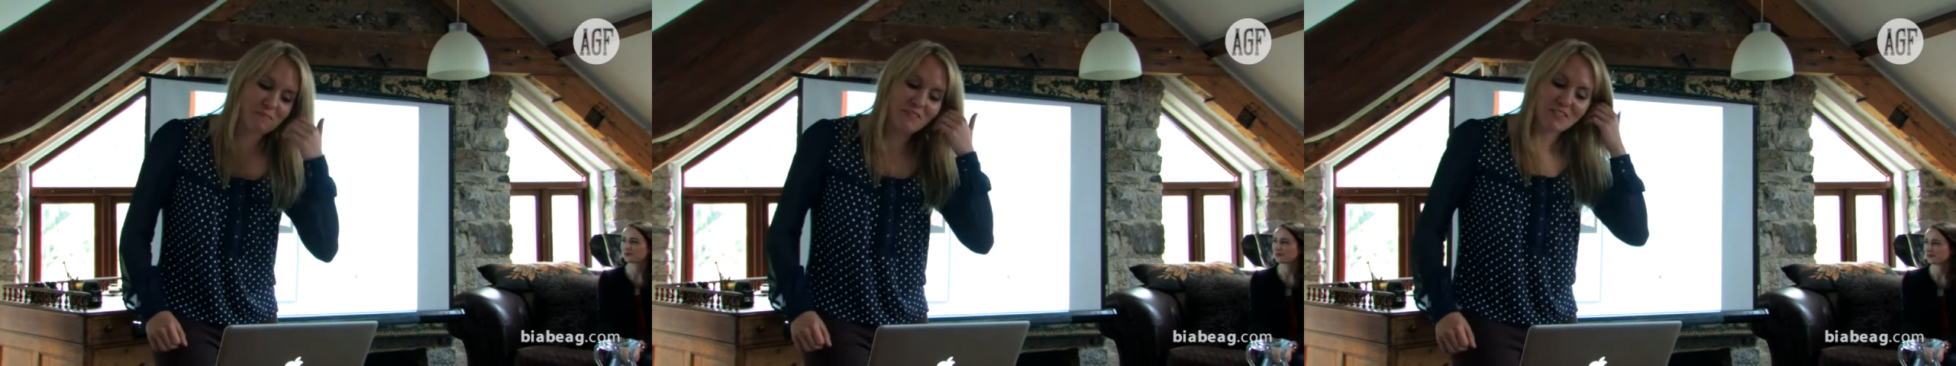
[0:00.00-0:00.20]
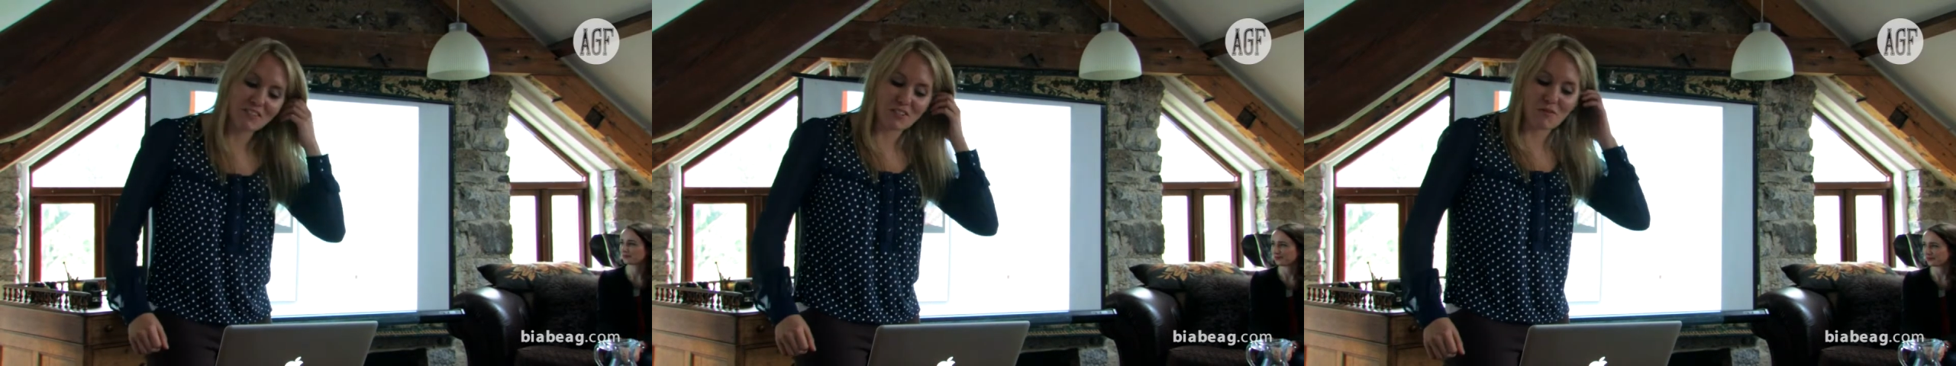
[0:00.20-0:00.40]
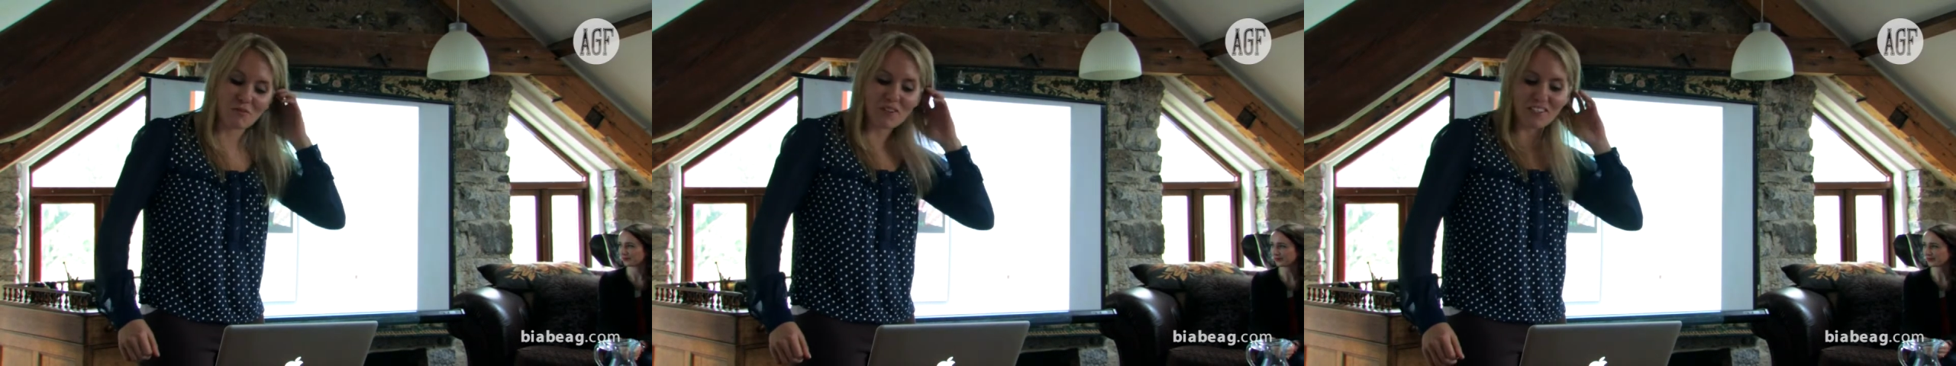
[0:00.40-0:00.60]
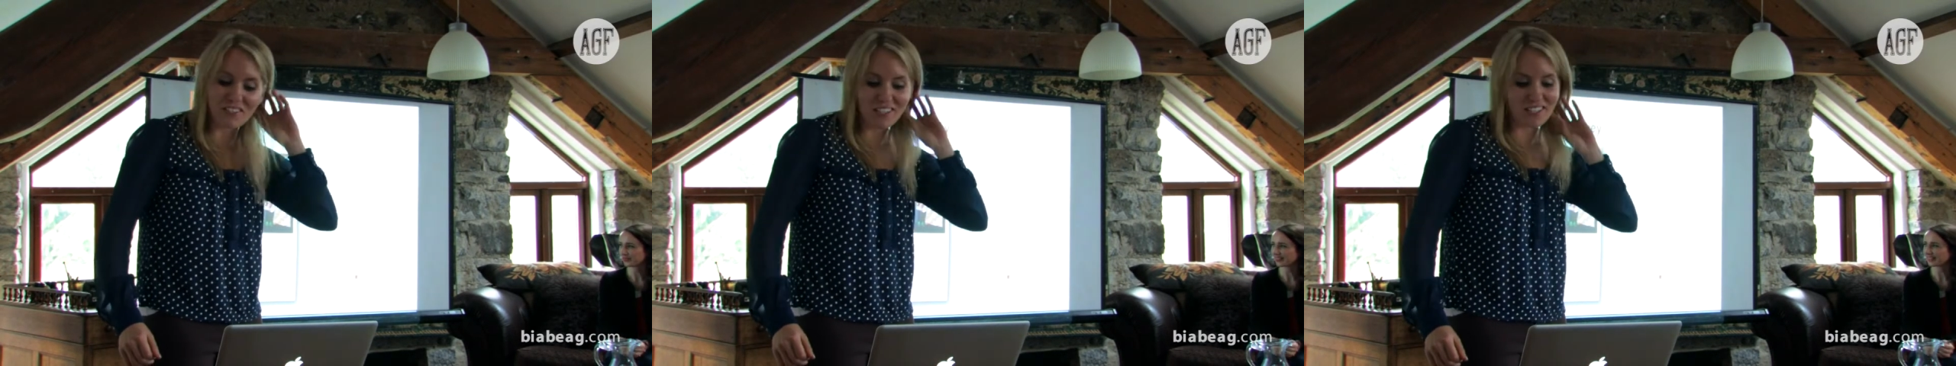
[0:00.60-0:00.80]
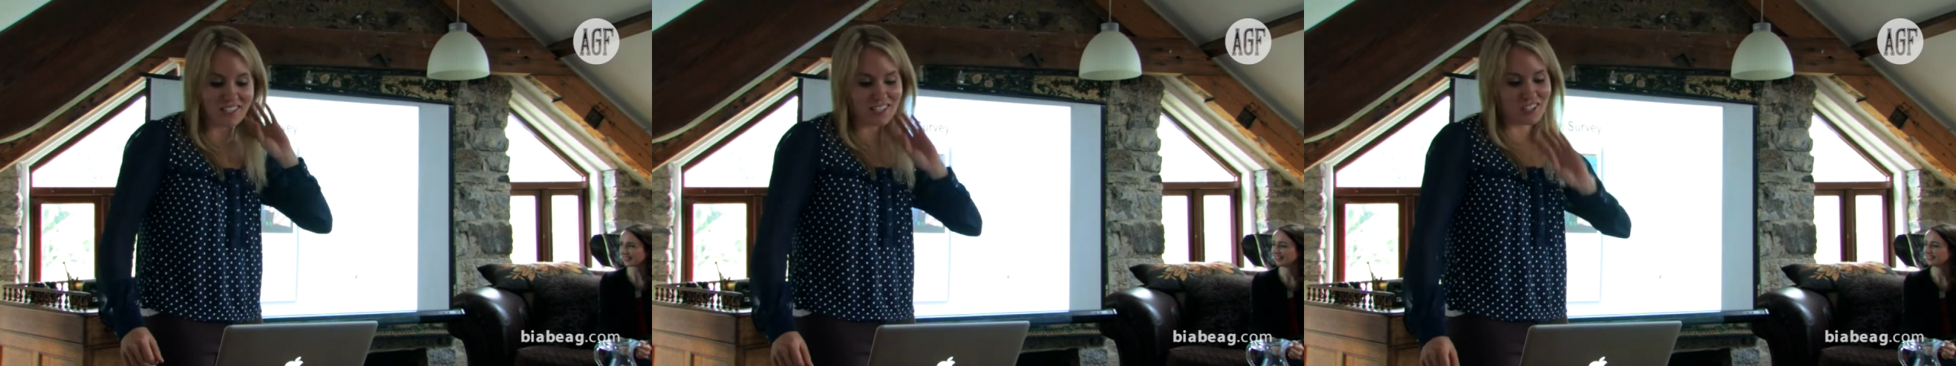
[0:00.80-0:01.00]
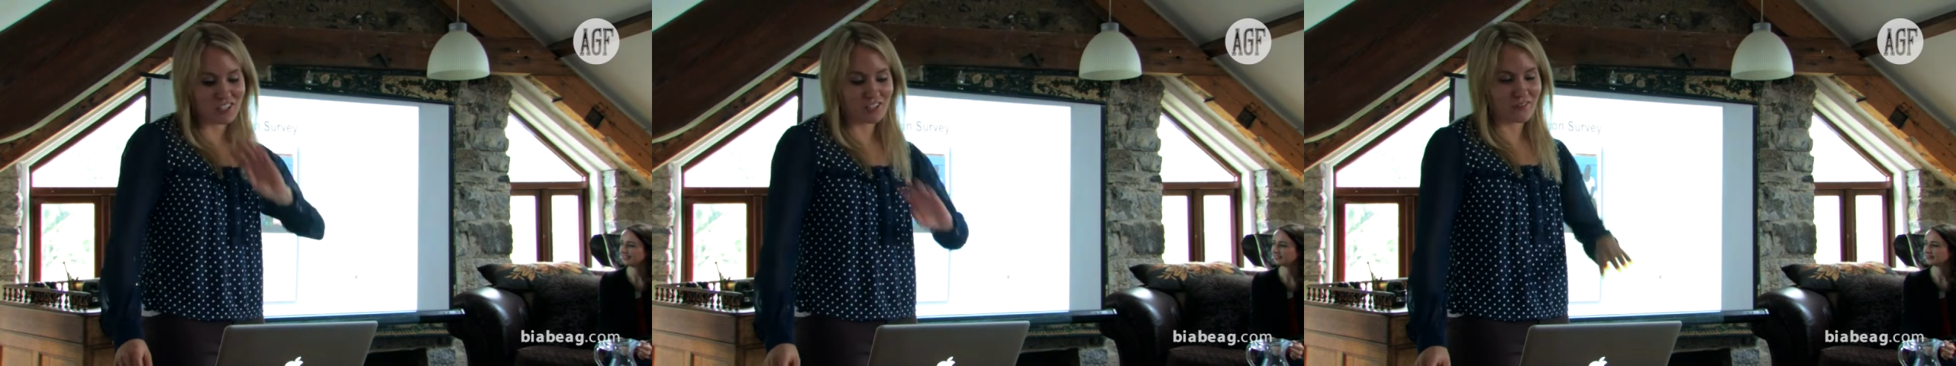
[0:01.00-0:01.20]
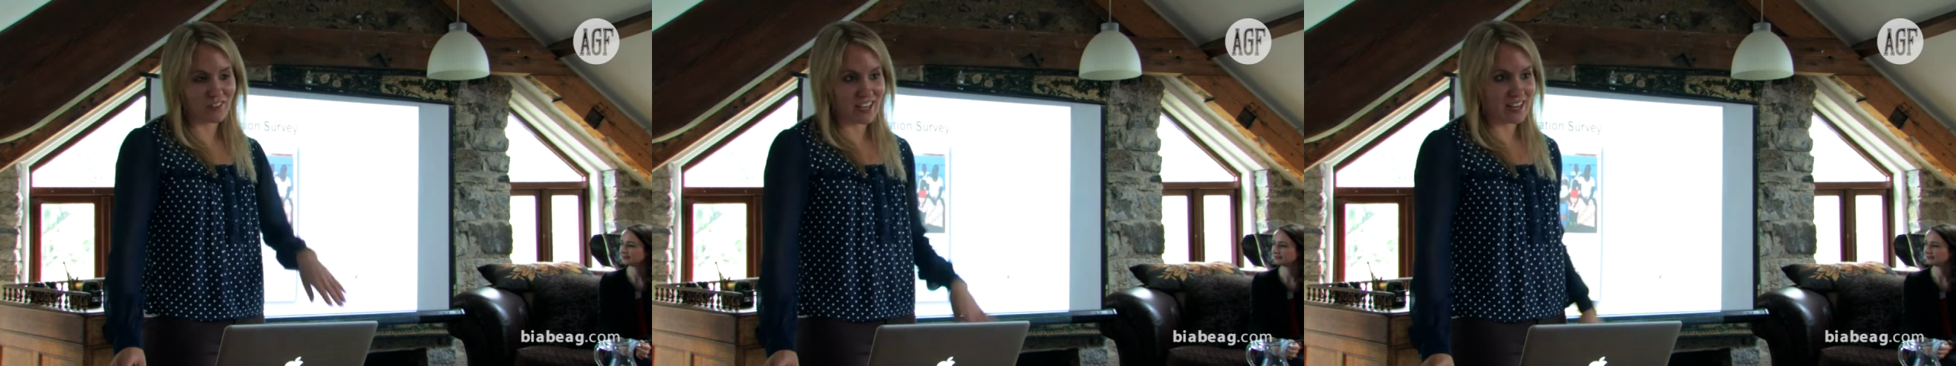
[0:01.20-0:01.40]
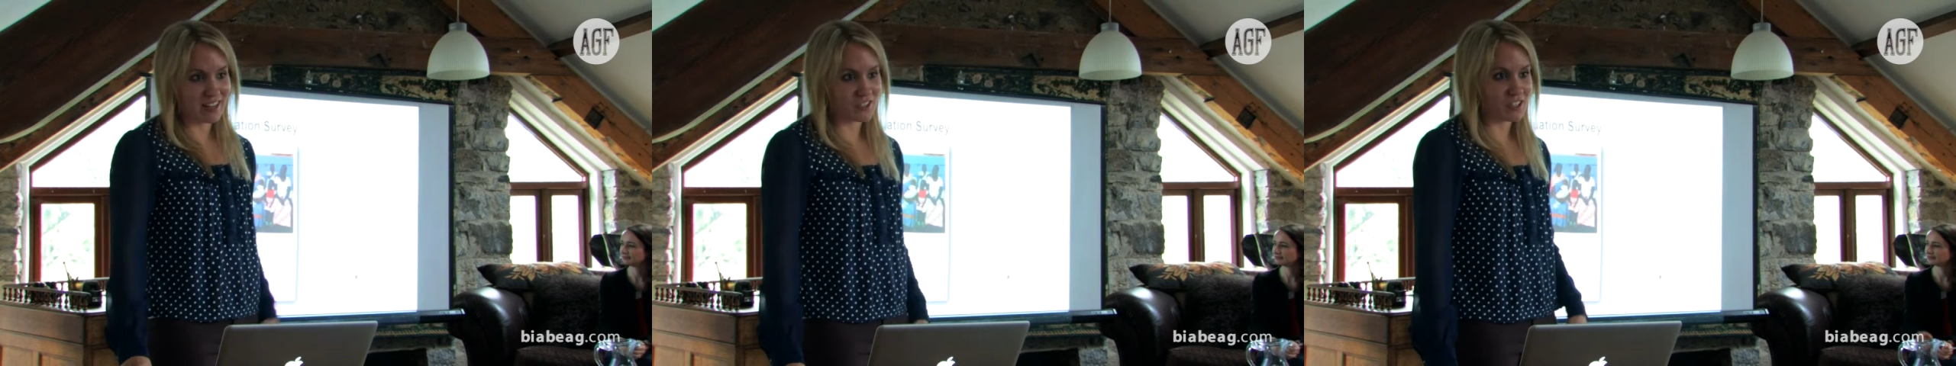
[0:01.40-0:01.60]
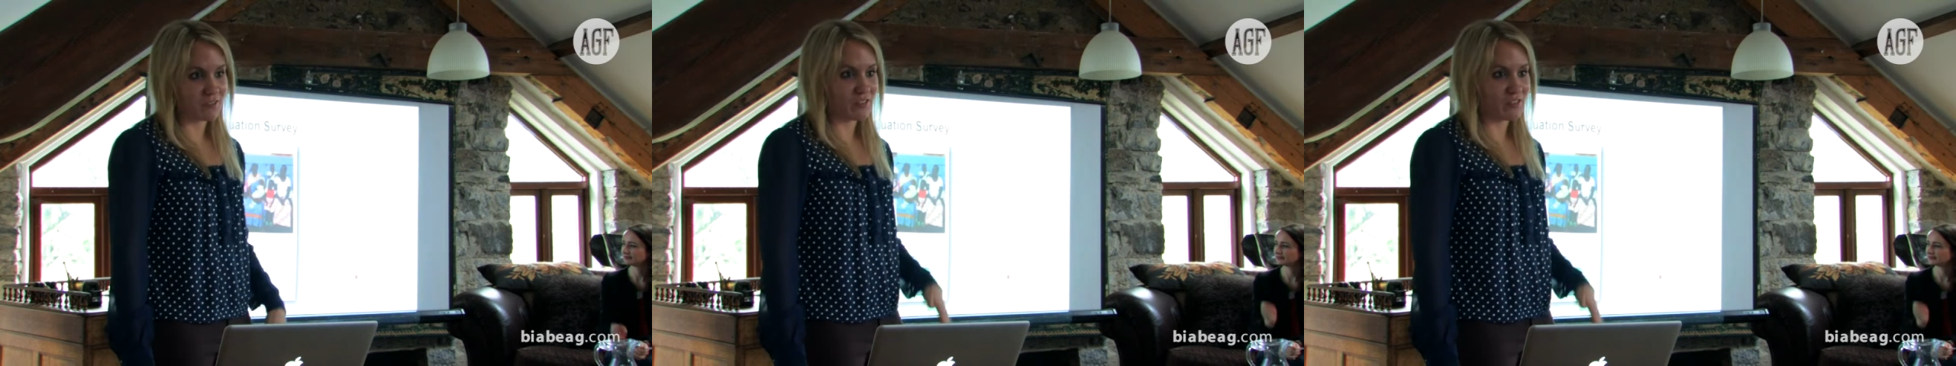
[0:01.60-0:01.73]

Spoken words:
so we sent a survey out to